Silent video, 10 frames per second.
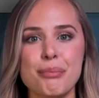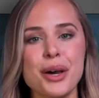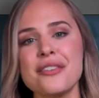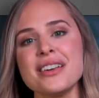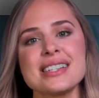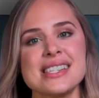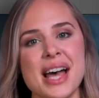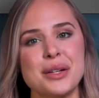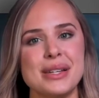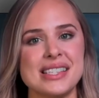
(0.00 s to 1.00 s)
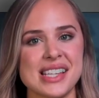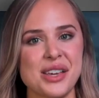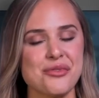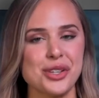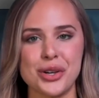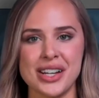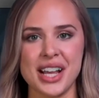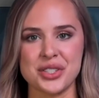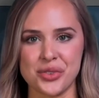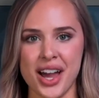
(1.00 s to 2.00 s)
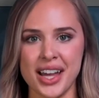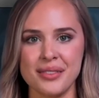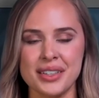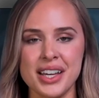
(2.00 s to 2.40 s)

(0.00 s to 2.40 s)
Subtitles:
perfect Saddlemen seat for your next ride.